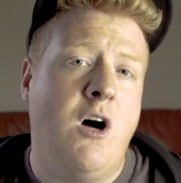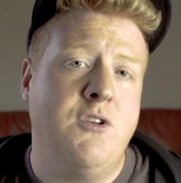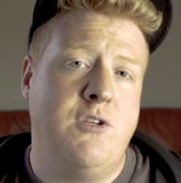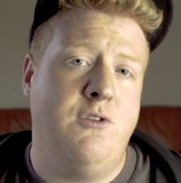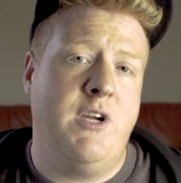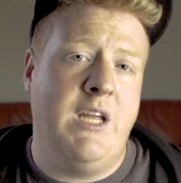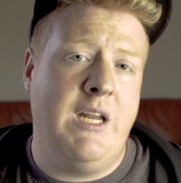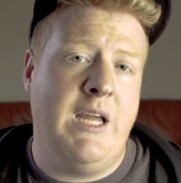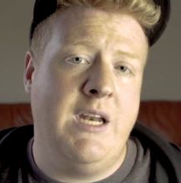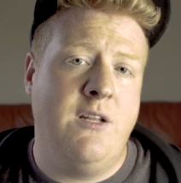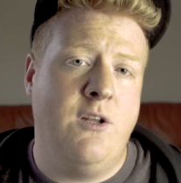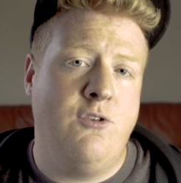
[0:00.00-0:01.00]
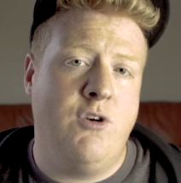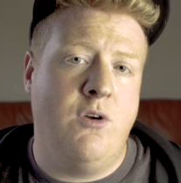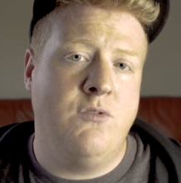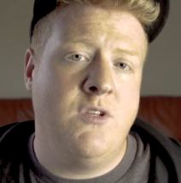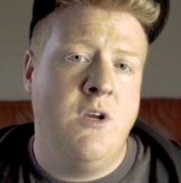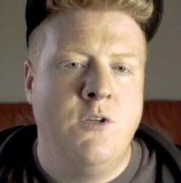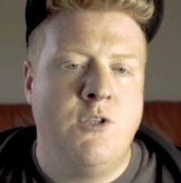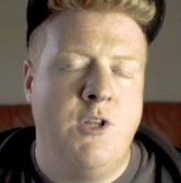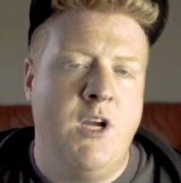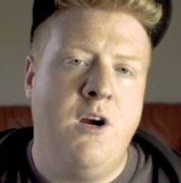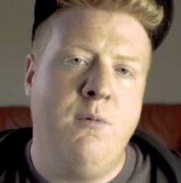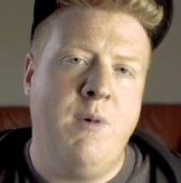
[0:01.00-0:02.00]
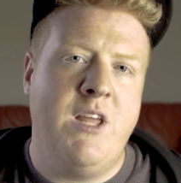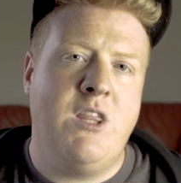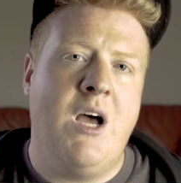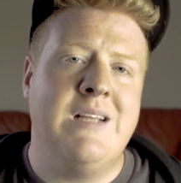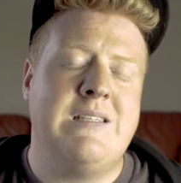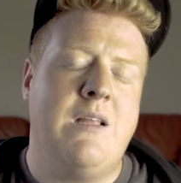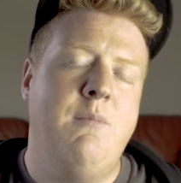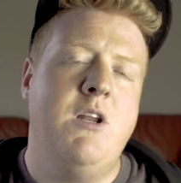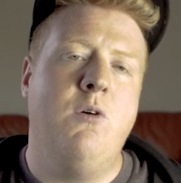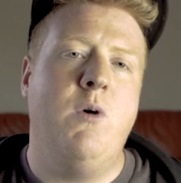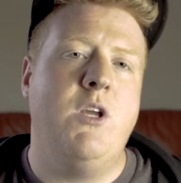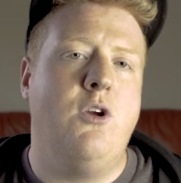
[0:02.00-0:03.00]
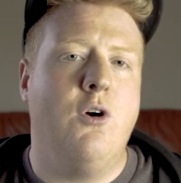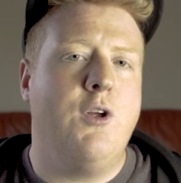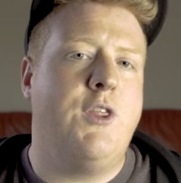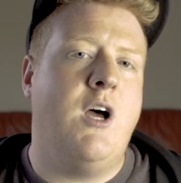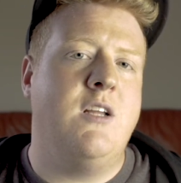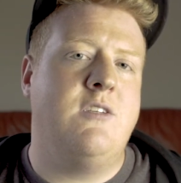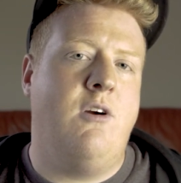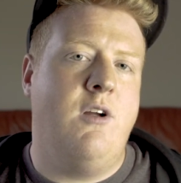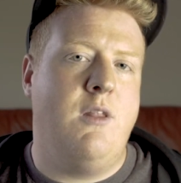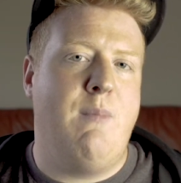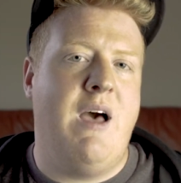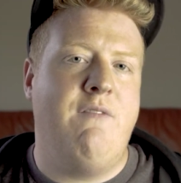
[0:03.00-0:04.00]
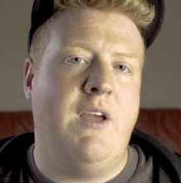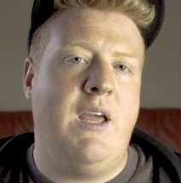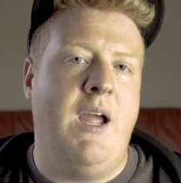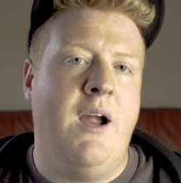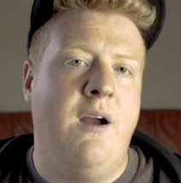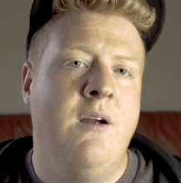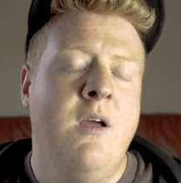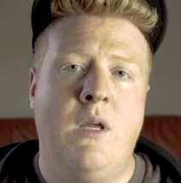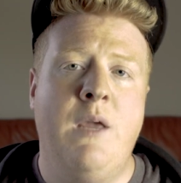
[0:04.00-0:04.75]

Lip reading: also looking to get into drones. So there are my thoughts. Let me know what your thoughts are on the Mavic Air.